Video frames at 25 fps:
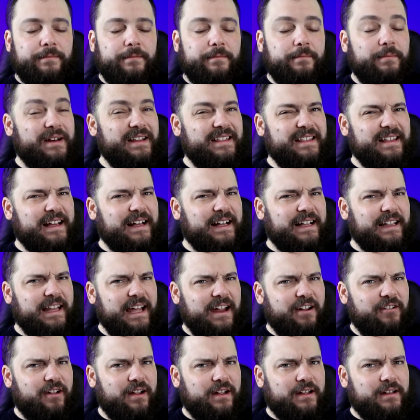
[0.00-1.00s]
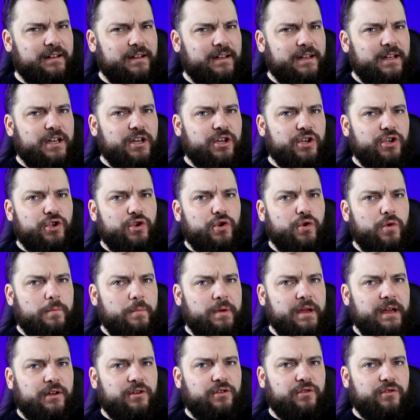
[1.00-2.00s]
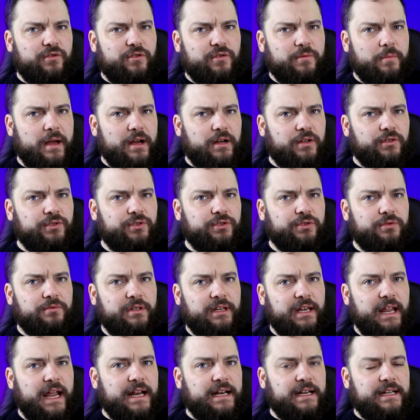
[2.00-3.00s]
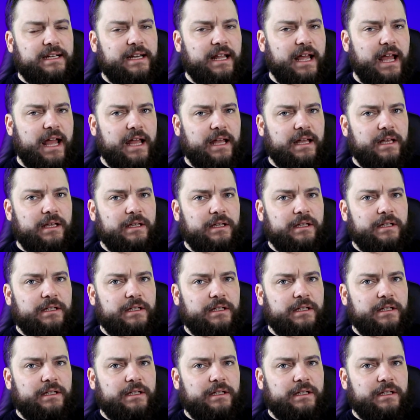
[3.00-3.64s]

But as a cleric, you pick your spells day to day.